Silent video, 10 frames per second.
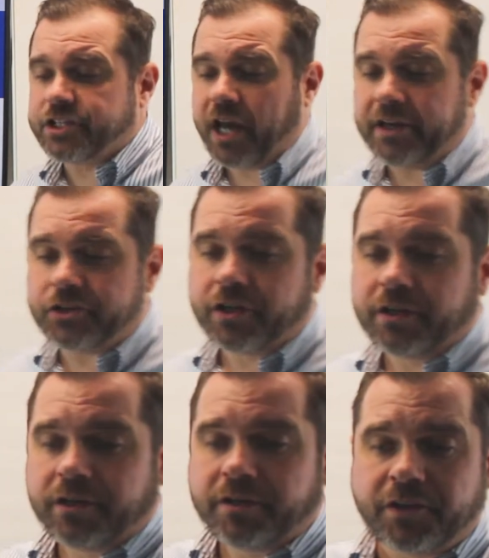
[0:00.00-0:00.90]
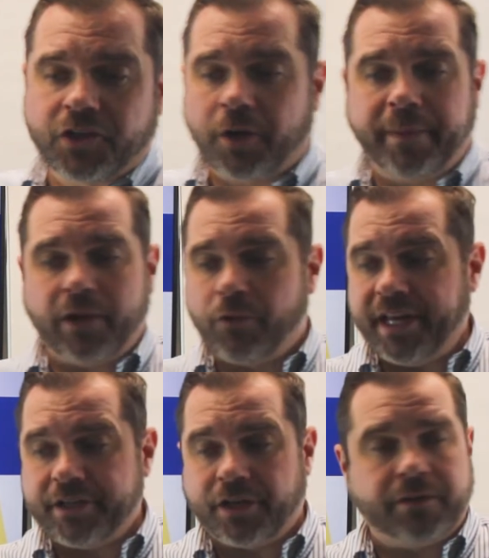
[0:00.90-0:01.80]
a change, there's got to be a
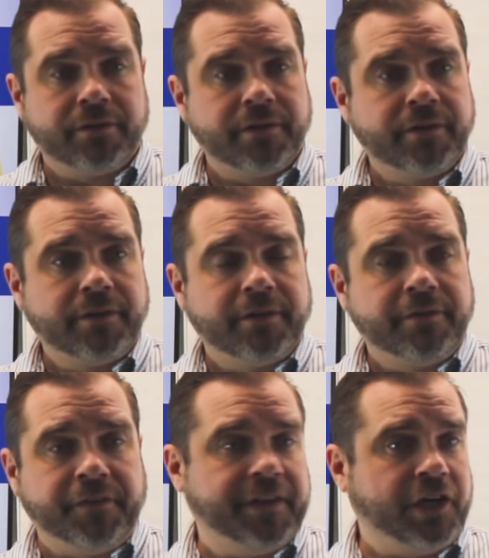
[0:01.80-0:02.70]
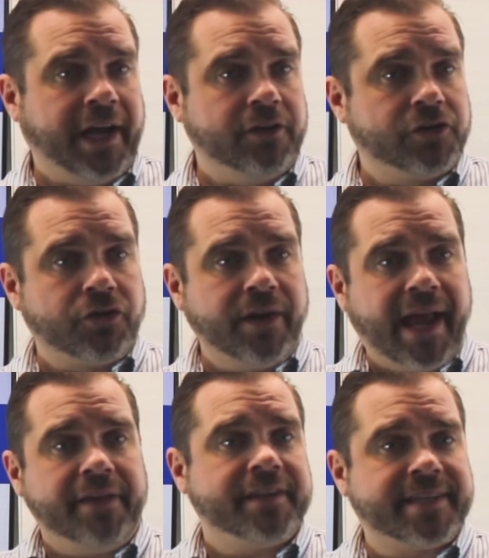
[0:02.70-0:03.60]
reason for the change.
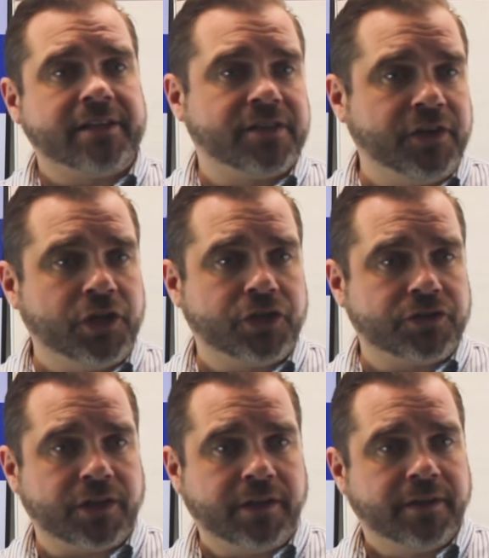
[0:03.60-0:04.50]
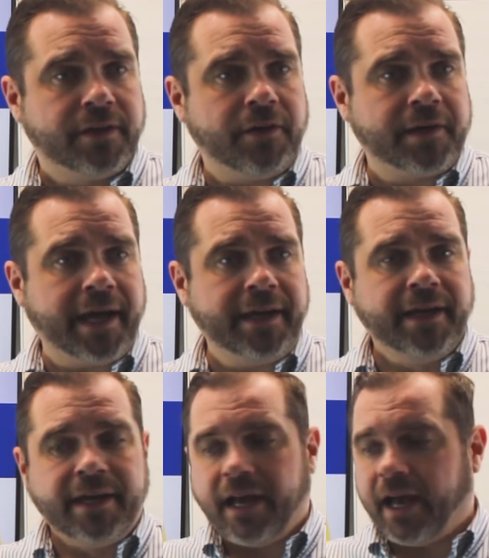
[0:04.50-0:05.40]
Create the sense of urgency.
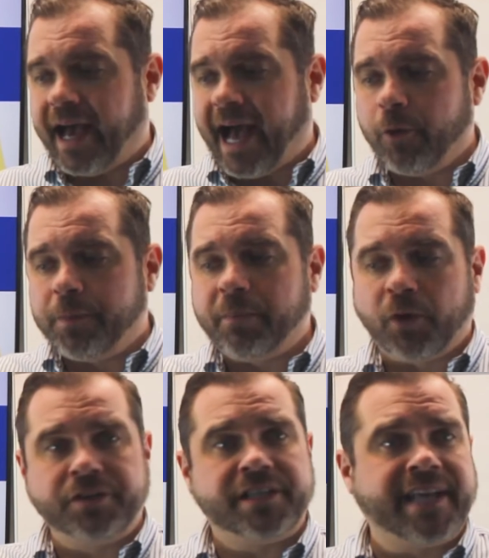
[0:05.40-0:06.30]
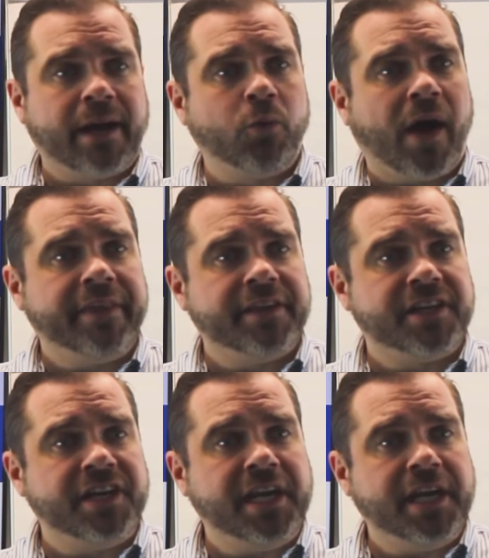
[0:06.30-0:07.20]
Okay, help people understand why
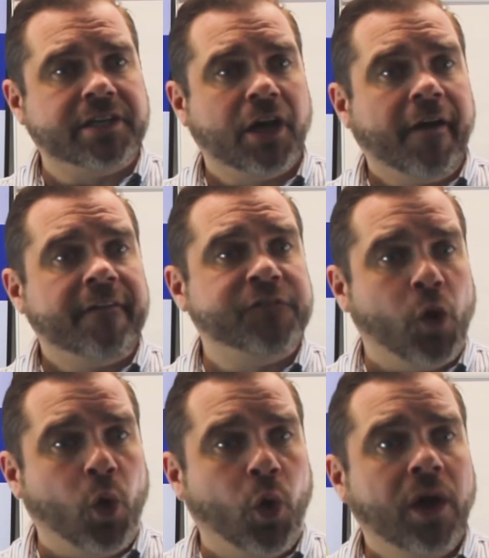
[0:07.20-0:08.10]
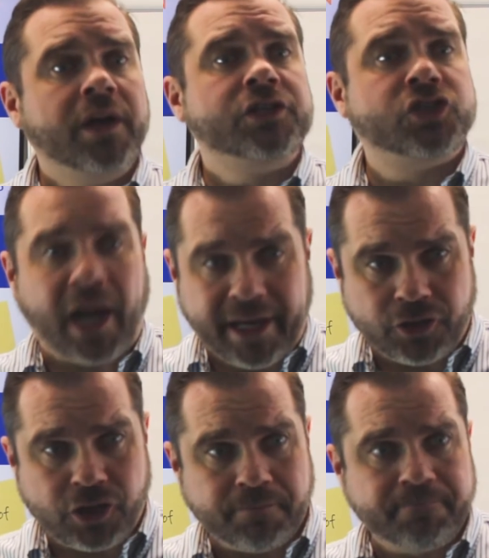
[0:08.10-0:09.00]
there's a need for
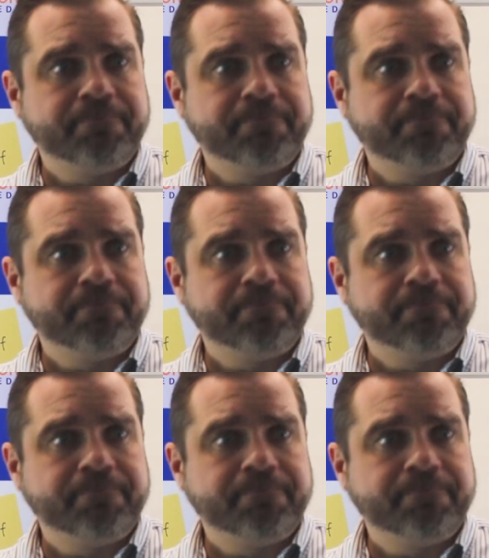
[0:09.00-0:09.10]
change.